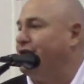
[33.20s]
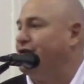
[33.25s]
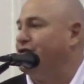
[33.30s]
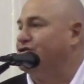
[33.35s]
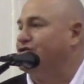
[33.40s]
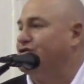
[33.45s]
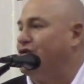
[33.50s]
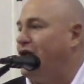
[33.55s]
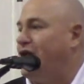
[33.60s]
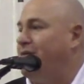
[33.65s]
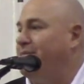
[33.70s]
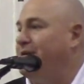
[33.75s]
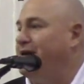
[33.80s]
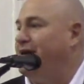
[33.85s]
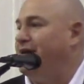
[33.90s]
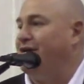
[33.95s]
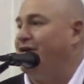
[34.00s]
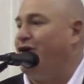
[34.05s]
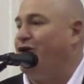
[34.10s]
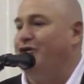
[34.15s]
so I'll
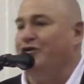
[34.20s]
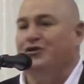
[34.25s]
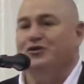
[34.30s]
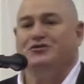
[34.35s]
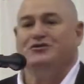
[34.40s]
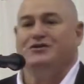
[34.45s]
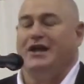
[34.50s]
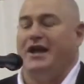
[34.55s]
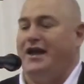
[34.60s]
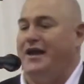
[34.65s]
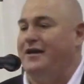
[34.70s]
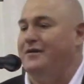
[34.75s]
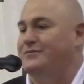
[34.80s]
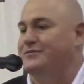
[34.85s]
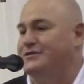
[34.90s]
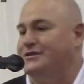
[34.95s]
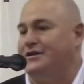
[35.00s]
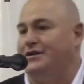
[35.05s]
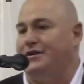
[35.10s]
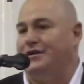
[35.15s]
be at all those
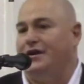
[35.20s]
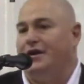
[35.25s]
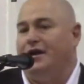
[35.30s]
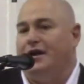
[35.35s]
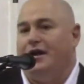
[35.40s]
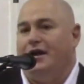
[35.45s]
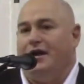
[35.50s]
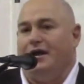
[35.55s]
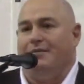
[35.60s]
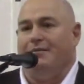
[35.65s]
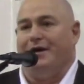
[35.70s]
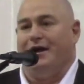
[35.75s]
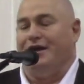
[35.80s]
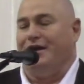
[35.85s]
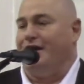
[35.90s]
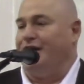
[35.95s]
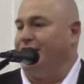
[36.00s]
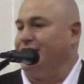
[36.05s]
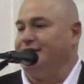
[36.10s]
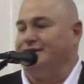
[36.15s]
games, and my
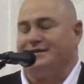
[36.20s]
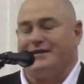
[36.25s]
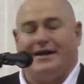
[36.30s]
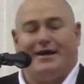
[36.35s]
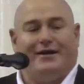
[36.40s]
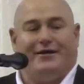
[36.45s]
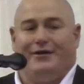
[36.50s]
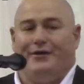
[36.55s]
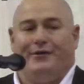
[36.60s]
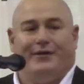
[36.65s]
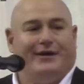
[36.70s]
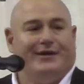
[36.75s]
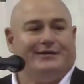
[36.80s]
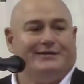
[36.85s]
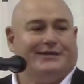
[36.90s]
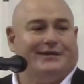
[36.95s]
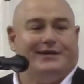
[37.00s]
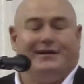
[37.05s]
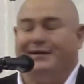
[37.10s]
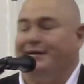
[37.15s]
youngest, I don't know what
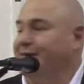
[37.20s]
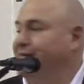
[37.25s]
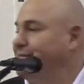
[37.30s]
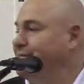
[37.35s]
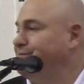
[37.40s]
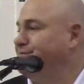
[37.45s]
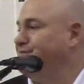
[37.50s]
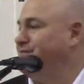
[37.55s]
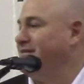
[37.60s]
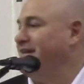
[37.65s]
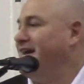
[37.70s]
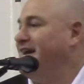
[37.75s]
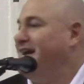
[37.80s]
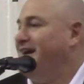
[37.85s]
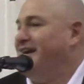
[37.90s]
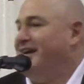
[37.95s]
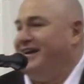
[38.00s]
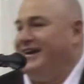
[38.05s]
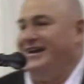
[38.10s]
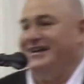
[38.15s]
he's going to
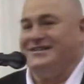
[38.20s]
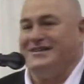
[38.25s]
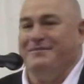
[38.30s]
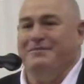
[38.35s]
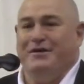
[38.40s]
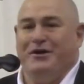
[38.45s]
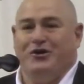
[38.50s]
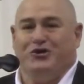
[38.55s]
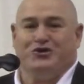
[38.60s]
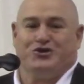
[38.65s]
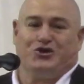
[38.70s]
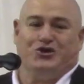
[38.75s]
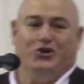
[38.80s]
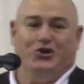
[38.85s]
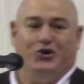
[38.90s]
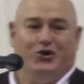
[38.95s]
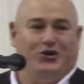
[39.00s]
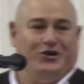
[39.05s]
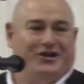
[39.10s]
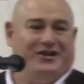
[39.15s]
do. He's in middle
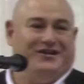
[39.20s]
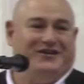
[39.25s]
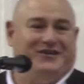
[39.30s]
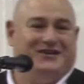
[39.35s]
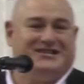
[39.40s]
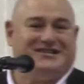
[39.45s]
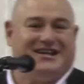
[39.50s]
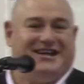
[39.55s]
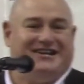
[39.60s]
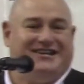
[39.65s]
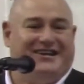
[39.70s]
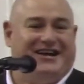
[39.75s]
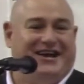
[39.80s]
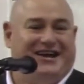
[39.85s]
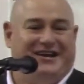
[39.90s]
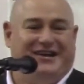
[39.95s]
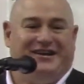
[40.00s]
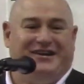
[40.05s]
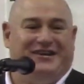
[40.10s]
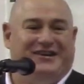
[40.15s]
school. What's that
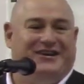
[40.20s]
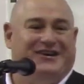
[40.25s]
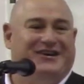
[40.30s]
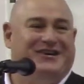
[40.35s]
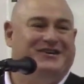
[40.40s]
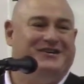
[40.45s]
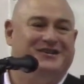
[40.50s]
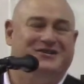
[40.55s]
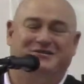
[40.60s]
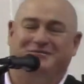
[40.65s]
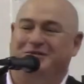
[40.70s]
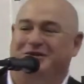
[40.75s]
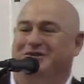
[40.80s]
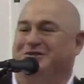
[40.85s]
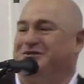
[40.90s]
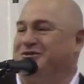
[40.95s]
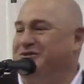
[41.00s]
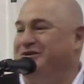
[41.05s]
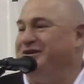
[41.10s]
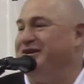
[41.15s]
tell you? This middle
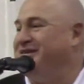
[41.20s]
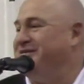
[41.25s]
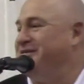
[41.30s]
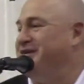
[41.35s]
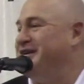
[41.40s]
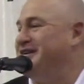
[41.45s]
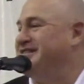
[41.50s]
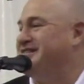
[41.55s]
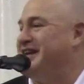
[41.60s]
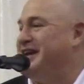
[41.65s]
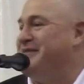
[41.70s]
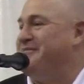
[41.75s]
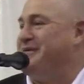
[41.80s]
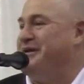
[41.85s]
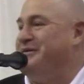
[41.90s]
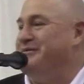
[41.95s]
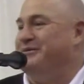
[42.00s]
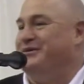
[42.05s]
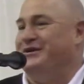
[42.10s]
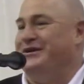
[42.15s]
school
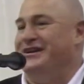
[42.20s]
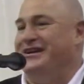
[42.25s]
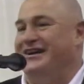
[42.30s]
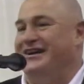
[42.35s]
type people,